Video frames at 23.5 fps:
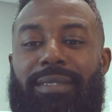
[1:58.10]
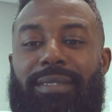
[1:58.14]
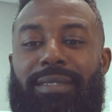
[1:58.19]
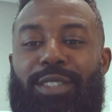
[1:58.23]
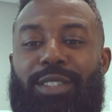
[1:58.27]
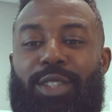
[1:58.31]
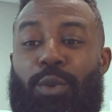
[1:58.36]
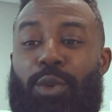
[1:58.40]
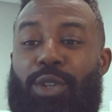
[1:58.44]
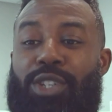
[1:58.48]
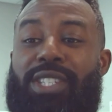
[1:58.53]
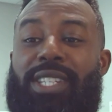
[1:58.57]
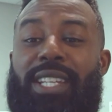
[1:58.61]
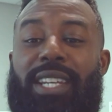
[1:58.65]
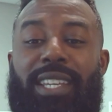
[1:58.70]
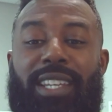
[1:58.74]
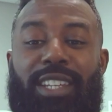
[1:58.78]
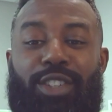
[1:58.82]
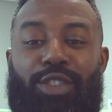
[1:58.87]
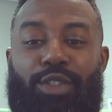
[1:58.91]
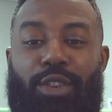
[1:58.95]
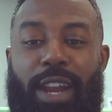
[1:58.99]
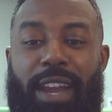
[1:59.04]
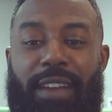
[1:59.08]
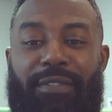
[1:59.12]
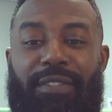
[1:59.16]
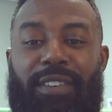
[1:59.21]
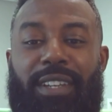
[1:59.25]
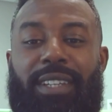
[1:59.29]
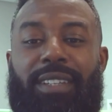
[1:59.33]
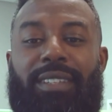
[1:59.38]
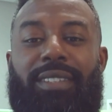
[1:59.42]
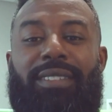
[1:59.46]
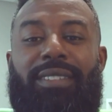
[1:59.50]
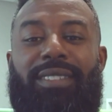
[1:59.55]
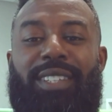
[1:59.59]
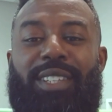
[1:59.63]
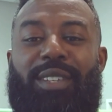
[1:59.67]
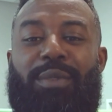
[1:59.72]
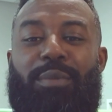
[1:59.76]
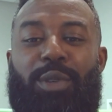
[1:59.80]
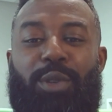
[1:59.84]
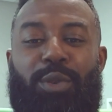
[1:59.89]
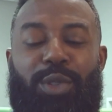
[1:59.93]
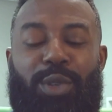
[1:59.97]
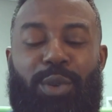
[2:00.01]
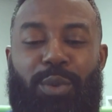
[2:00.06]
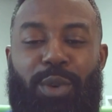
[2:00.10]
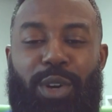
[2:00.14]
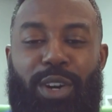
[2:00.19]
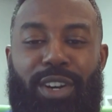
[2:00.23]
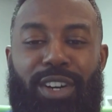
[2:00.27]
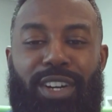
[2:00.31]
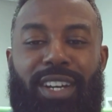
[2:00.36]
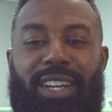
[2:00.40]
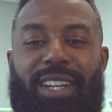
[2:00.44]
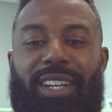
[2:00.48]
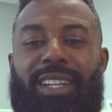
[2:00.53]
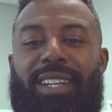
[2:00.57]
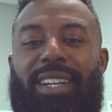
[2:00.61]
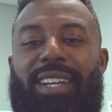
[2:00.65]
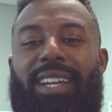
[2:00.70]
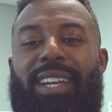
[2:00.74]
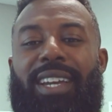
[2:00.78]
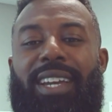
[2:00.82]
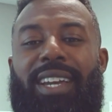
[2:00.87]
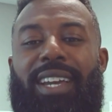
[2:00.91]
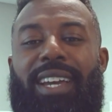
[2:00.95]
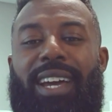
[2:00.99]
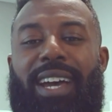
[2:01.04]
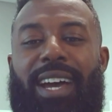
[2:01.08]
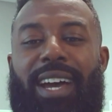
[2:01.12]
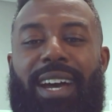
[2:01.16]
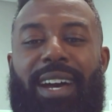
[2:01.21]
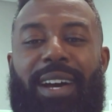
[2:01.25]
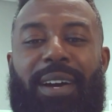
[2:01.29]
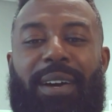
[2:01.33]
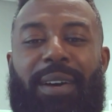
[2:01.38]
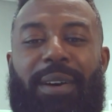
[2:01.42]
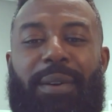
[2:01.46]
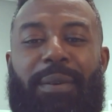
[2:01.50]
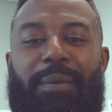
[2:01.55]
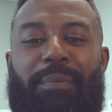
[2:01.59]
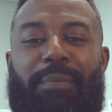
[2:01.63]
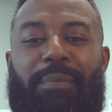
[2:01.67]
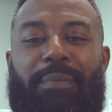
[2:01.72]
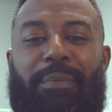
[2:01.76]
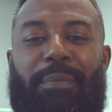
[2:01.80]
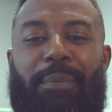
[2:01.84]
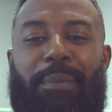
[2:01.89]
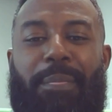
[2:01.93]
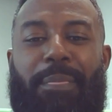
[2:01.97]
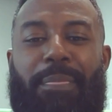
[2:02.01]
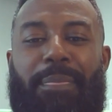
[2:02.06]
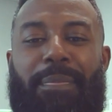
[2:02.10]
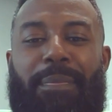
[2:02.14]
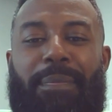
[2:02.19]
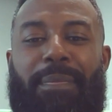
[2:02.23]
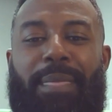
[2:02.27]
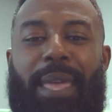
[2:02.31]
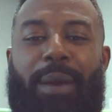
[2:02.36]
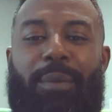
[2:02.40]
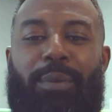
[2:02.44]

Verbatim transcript: you were sitting in traffic, the commute to work, um, that